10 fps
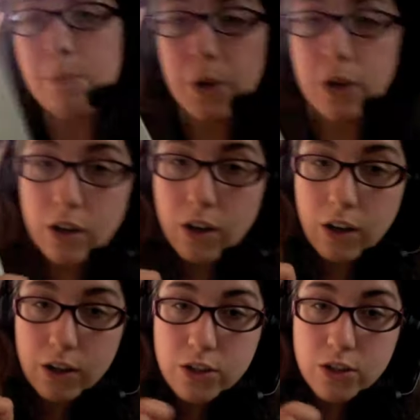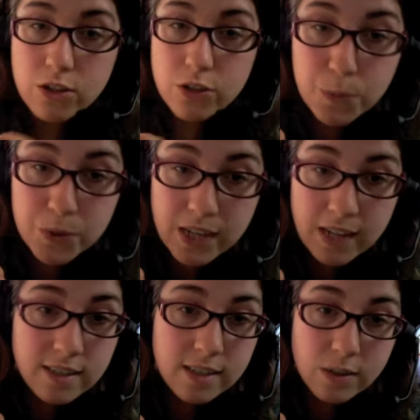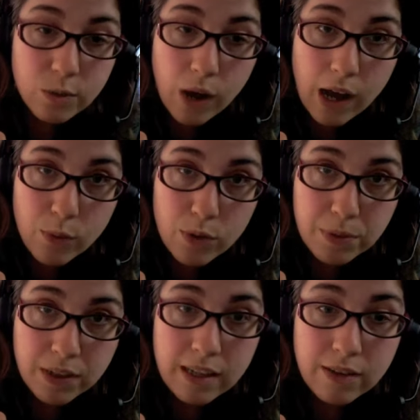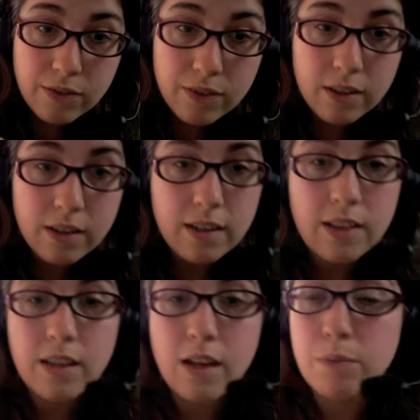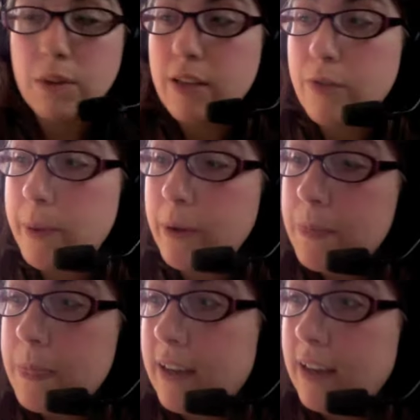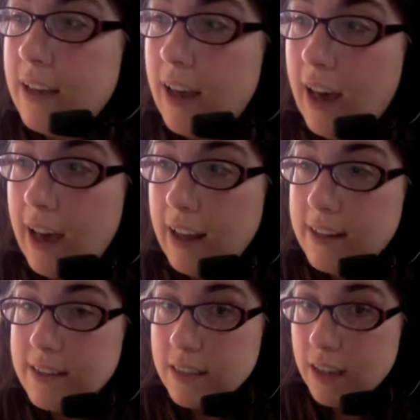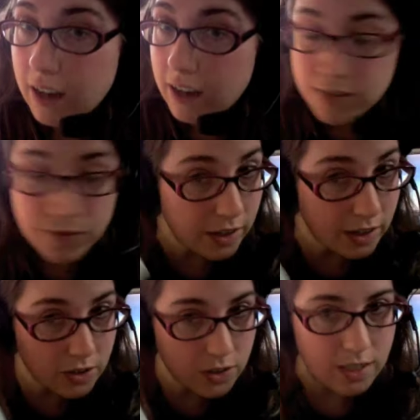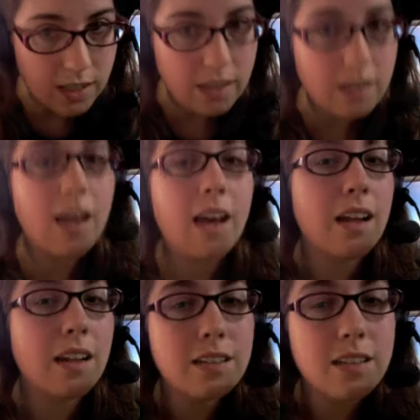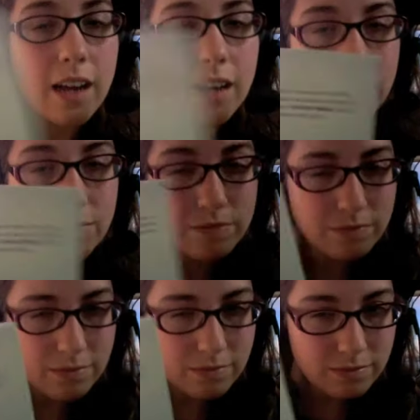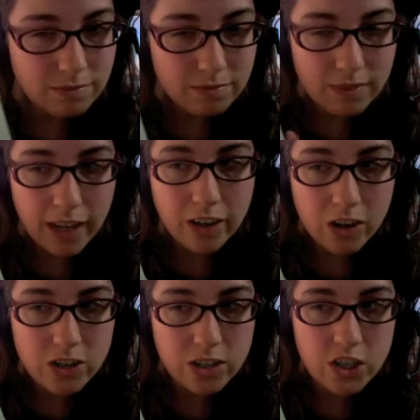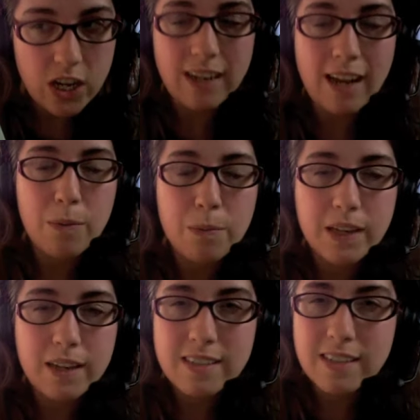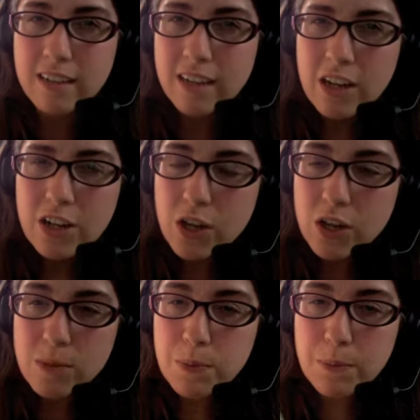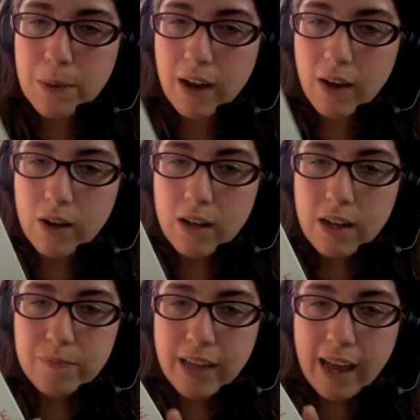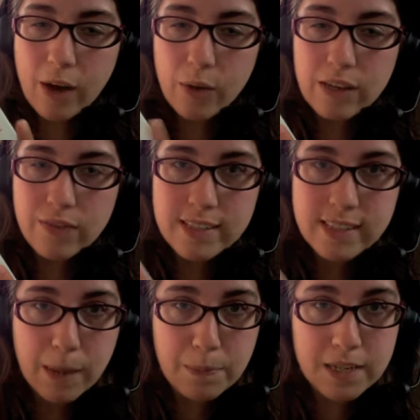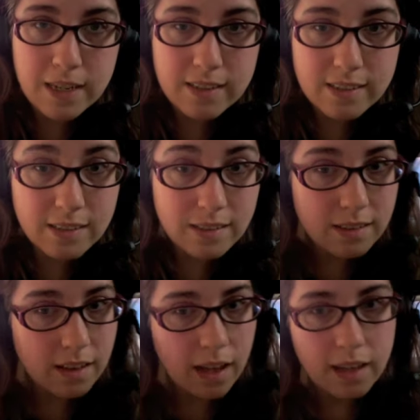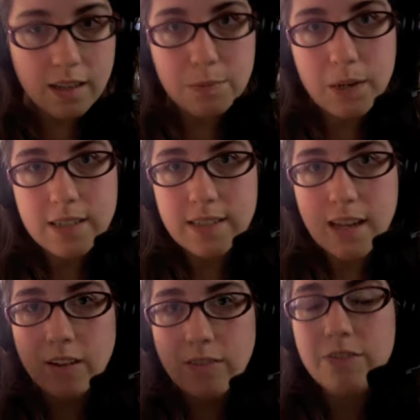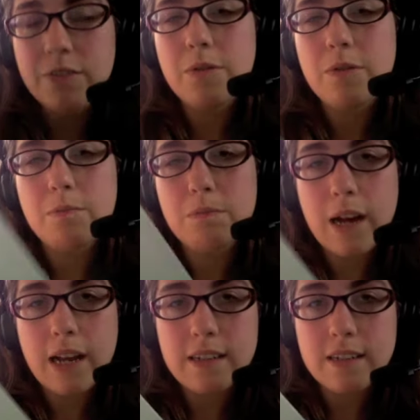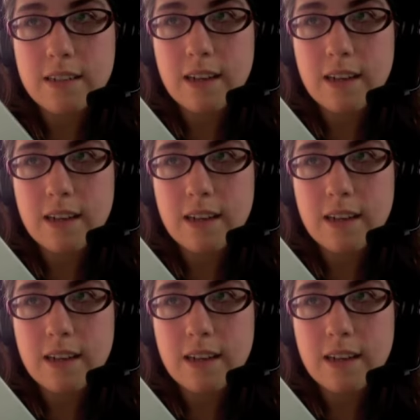book called Super Sense Why We Believe in the Unbelievable. And uh, it's very interesting, and I, I encourage you to check it out because it talks a bit about how even skeptics like myself might